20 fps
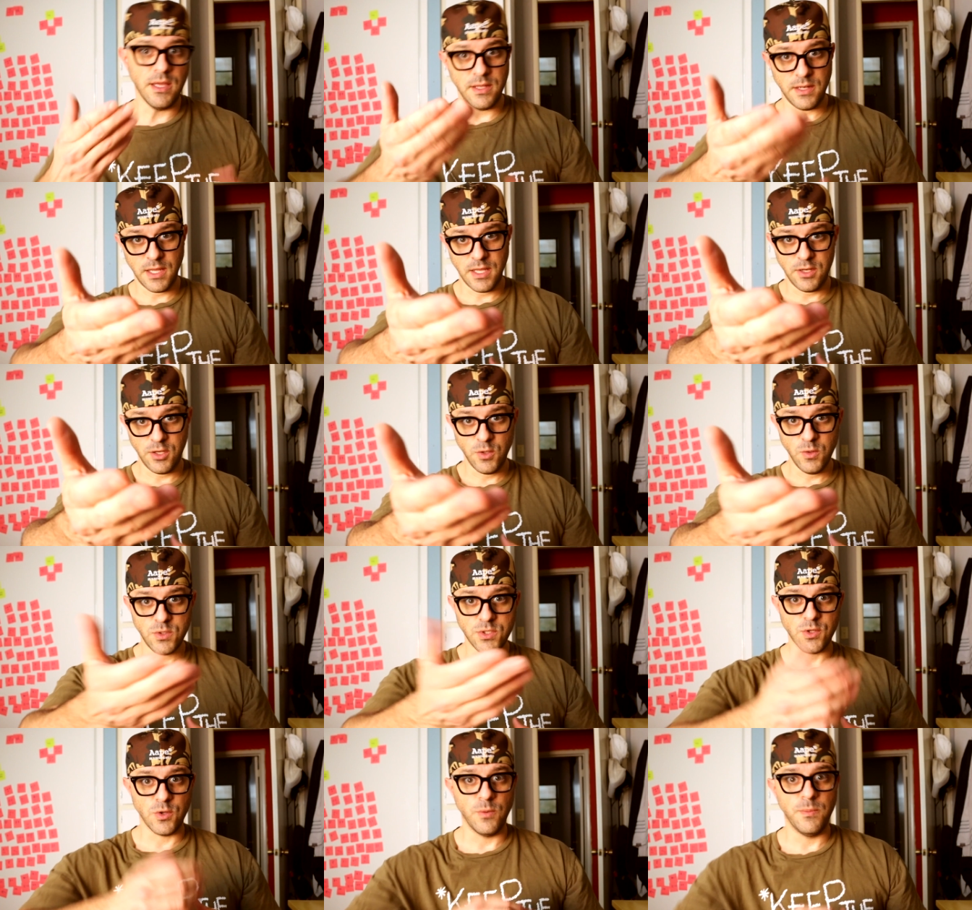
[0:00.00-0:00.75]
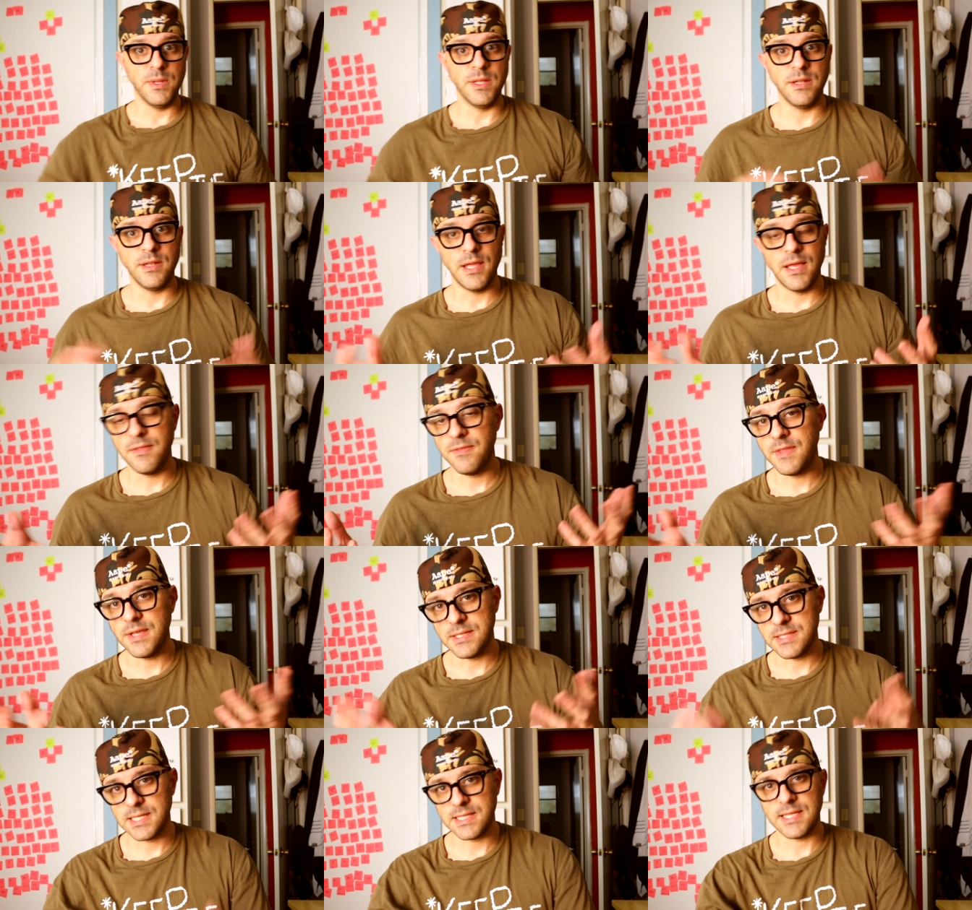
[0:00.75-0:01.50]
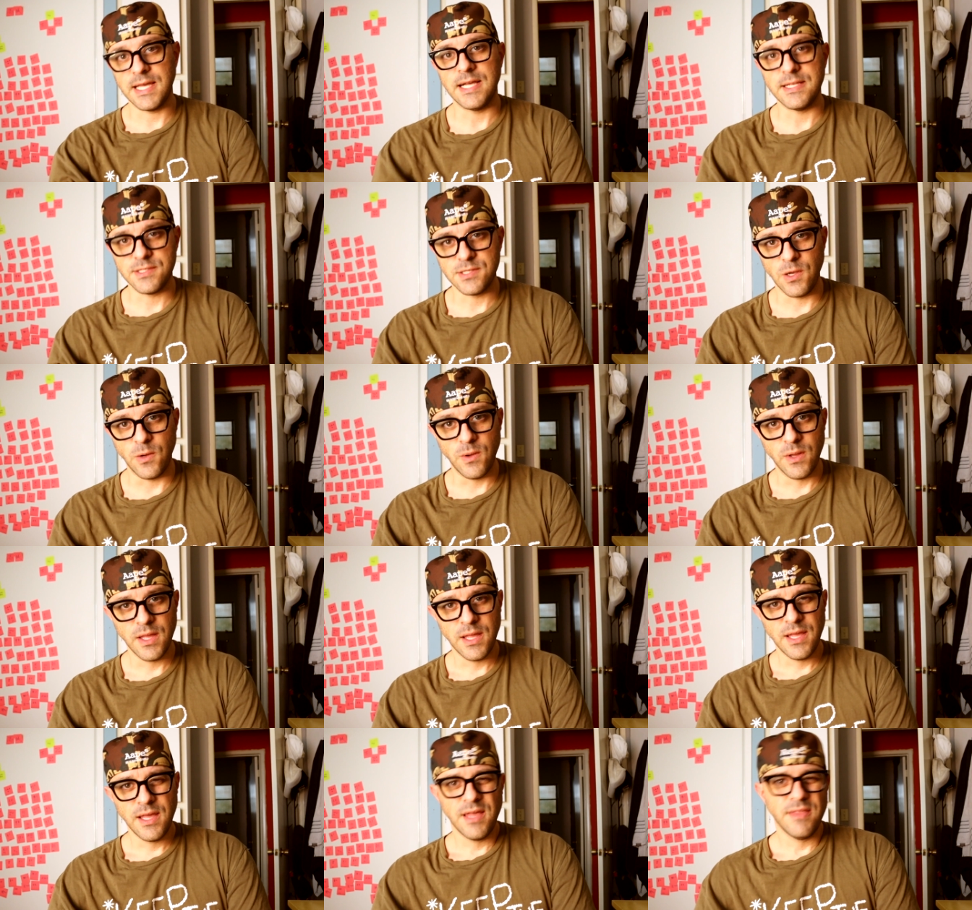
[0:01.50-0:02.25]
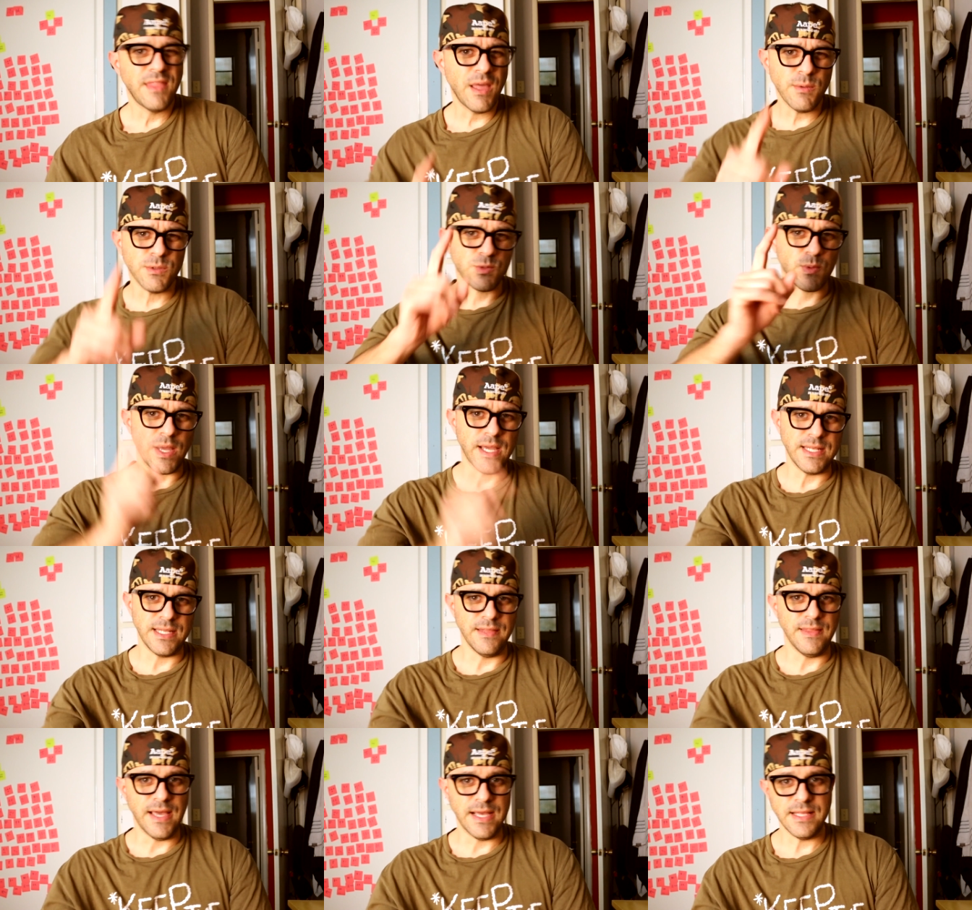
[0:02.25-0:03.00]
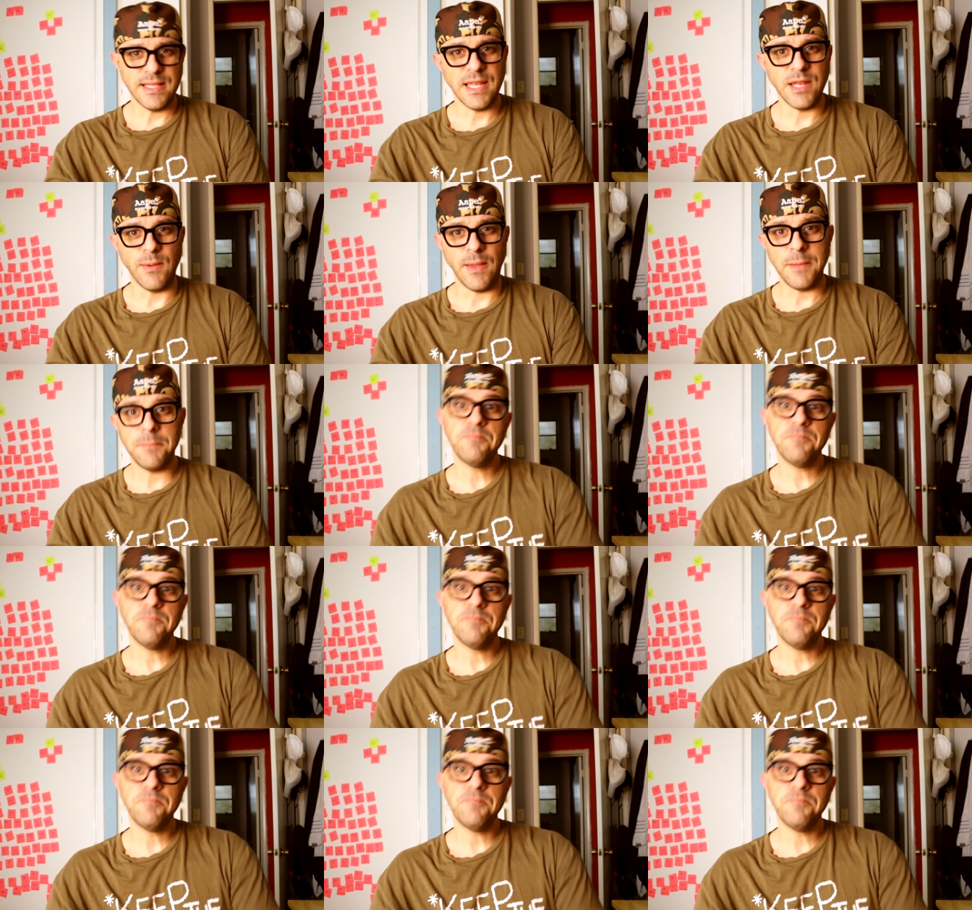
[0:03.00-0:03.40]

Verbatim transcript: and, and YouTube and, and things like that. So that was why I did that. Anyway,